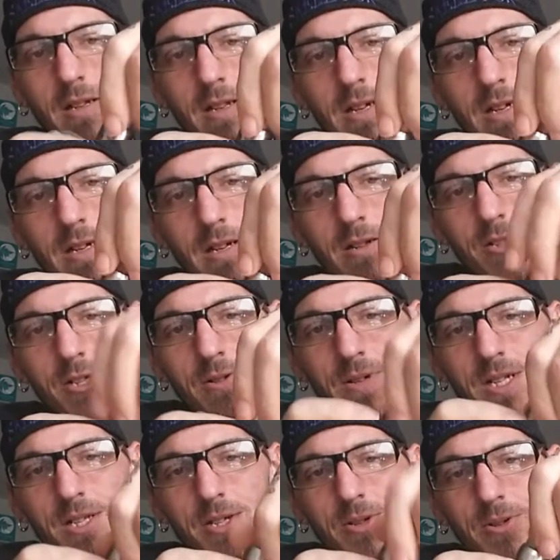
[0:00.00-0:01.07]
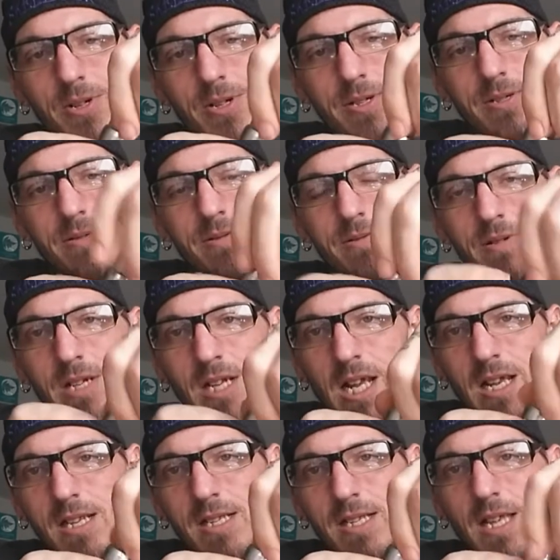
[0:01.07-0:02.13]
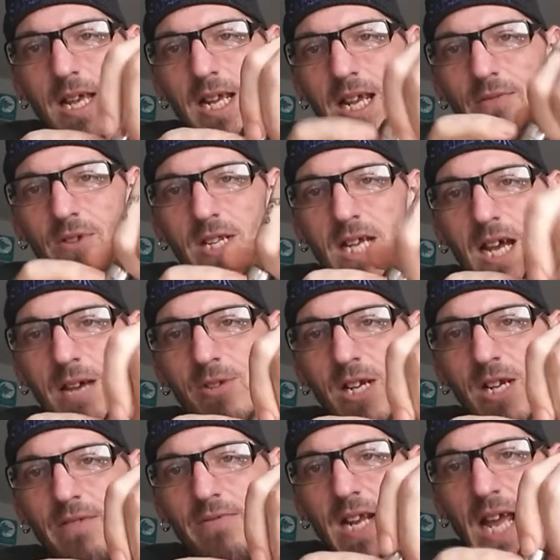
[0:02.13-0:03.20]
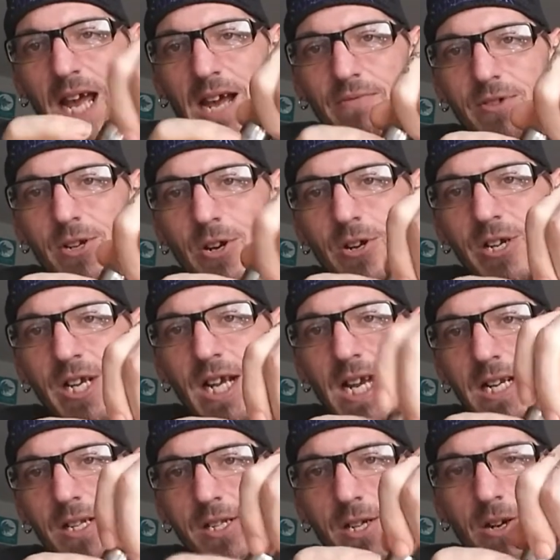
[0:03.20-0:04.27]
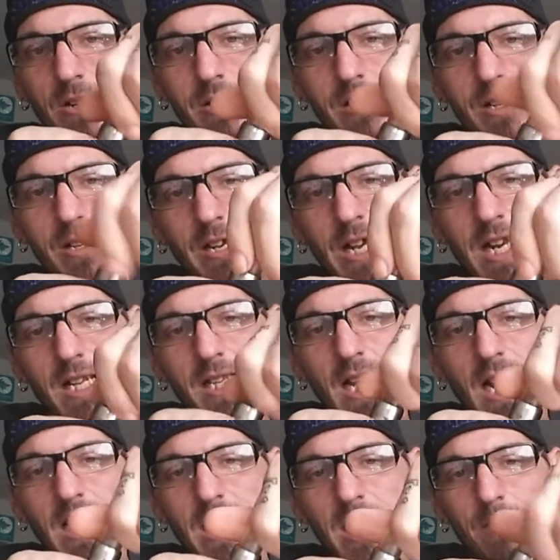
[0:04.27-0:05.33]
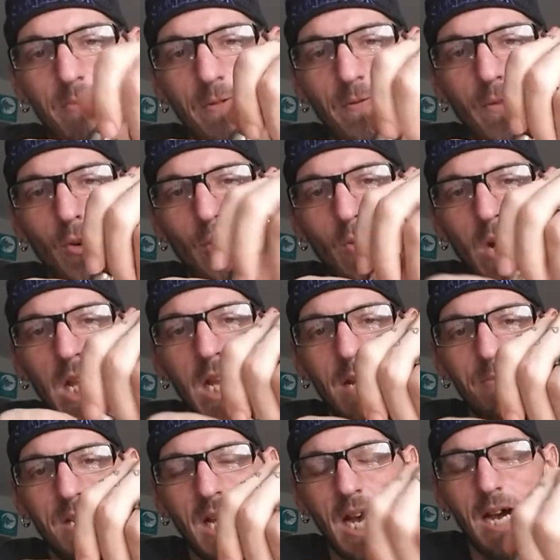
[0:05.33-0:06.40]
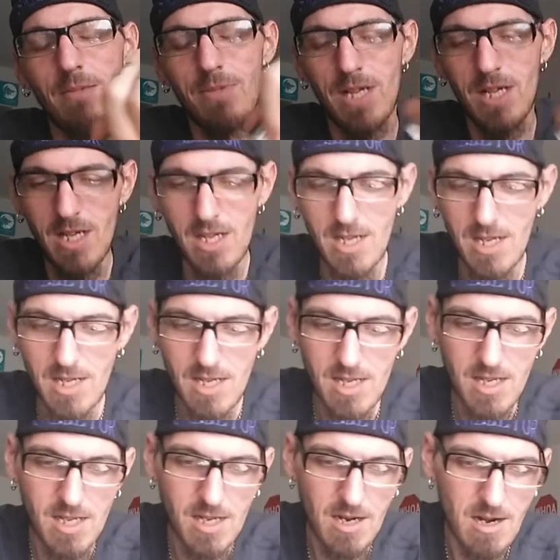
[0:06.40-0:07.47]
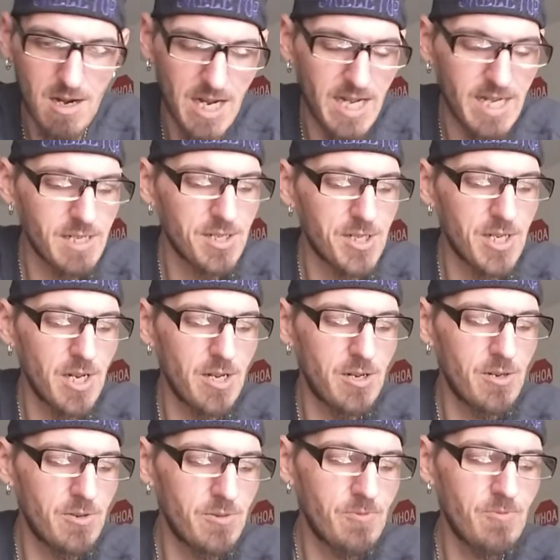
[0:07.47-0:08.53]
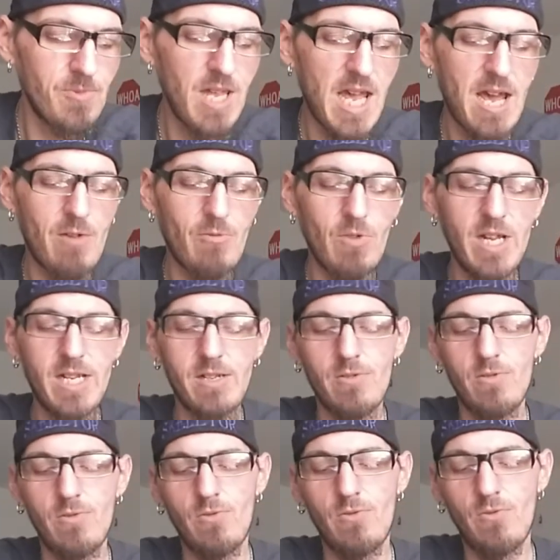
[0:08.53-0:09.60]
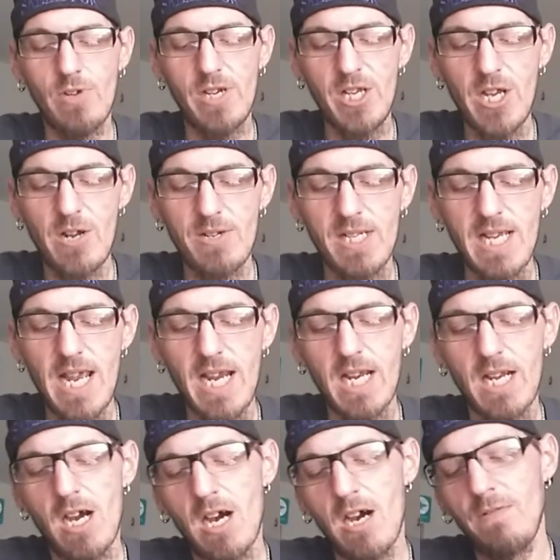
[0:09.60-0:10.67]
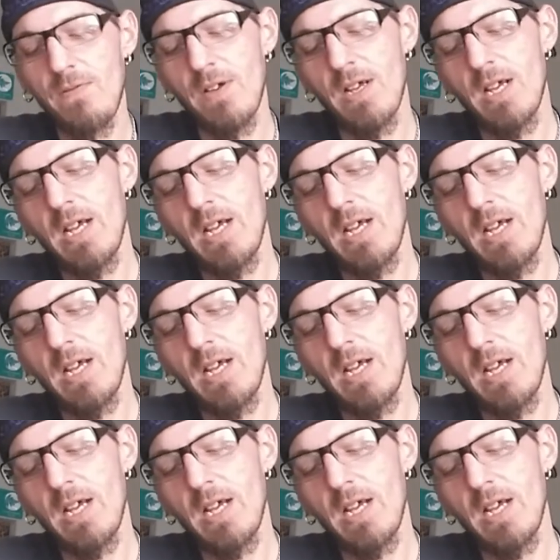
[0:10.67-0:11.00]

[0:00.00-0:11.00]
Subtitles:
Now, don't you unscrew. It's like every time you give it a half turn, you got to tighten it up a full way up top. All right, so yeah, when you go to take it off,